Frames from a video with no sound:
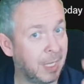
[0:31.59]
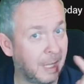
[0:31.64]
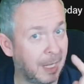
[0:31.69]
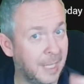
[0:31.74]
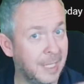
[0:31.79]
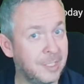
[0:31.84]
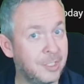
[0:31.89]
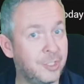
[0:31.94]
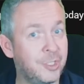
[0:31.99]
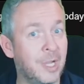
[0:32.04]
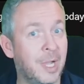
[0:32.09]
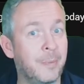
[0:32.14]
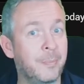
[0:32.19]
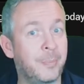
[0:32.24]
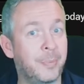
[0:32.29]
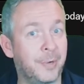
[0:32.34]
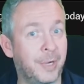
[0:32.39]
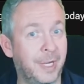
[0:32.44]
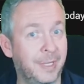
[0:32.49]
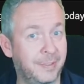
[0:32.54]
Let's
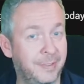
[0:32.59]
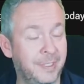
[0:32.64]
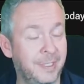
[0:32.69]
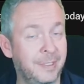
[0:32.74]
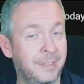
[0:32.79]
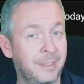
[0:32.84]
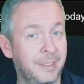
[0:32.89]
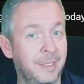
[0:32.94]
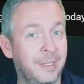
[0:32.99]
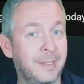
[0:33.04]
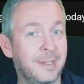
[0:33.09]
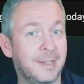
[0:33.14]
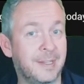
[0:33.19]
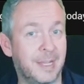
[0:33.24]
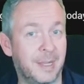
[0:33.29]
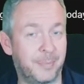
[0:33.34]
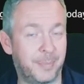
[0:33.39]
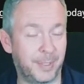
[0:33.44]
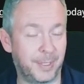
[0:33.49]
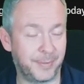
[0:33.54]
jump right in in
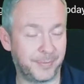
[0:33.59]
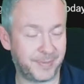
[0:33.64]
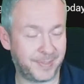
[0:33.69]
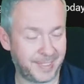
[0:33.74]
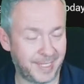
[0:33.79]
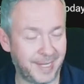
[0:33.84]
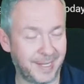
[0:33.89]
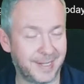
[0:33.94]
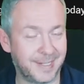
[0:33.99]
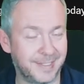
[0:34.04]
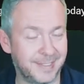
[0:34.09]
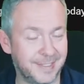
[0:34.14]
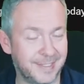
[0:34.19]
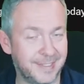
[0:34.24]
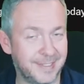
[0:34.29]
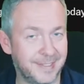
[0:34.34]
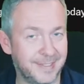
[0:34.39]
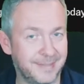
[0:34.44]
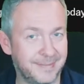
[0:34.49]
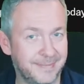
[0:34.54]
couple of
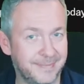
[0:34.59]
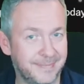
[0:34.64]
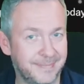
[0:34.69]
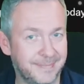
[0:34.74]
seconds.